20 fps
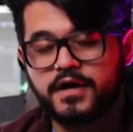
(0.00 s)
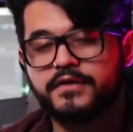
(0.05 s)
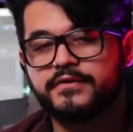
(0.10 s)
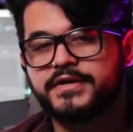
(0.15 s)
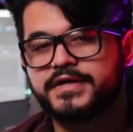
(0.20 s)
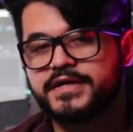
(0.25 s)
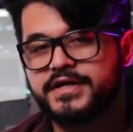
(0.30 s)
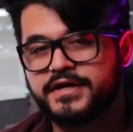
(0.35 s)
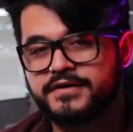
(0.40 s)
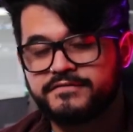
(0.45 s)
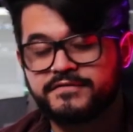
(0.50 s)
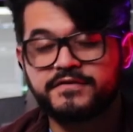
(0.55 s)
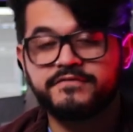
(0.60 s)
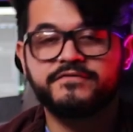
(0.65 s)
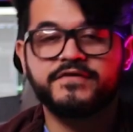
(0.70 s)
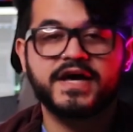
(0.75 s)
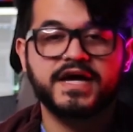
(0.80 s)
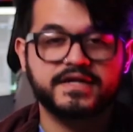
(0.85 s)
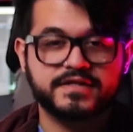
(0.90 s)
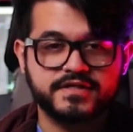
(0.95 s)
Oh, and uh,
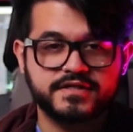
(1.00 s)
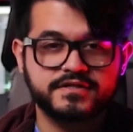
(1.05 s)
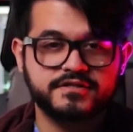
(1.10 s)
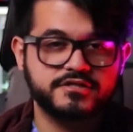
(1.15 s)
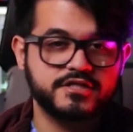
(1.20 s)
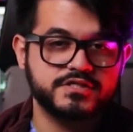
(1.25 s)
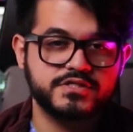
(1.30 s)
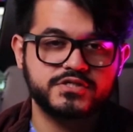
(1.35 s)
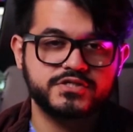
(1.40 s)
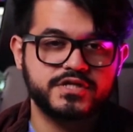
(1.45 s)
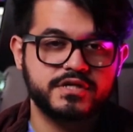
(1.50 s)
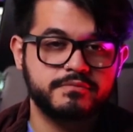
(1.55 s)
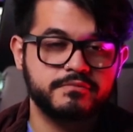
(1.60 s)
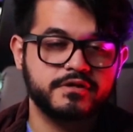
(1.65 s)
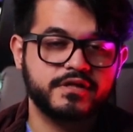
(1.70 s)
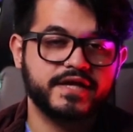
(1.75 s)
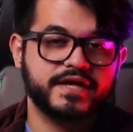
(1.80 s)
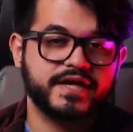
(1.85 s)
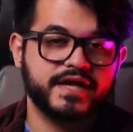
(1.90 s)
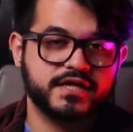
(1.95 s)
fun fact Justin
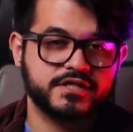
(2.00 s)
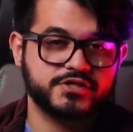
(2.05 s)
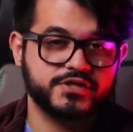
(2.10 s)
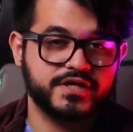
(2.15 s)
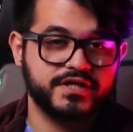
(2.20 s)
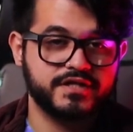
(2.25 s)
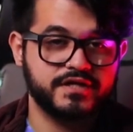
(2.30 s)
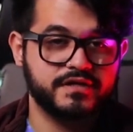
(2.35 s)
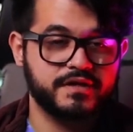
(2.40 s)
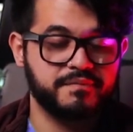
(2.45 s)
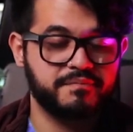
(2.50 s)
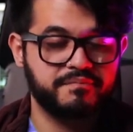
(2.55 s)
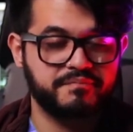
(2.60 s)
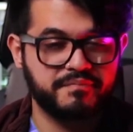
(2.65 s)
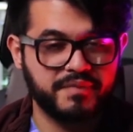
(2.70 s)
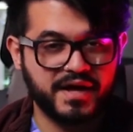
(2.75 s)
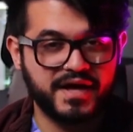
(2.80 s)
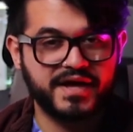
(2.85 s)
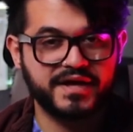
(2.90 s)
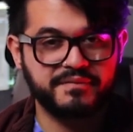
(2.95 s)
Timberlake actually ended
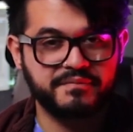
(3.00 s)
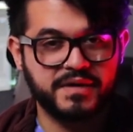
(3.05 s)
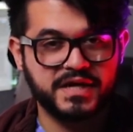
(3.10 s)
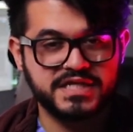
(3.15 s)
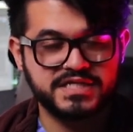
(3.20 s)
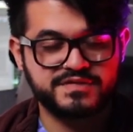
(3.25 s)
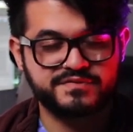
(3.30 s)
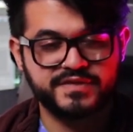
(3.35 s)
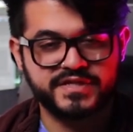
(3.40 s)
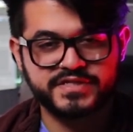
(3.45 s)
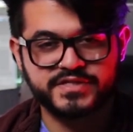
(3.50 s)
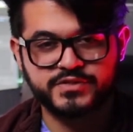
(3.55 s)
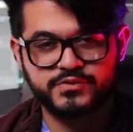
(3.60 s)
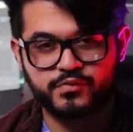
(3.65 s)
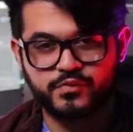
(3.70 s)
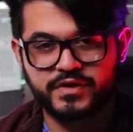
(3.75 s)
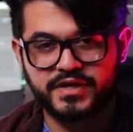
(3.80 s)
up buying MySpace in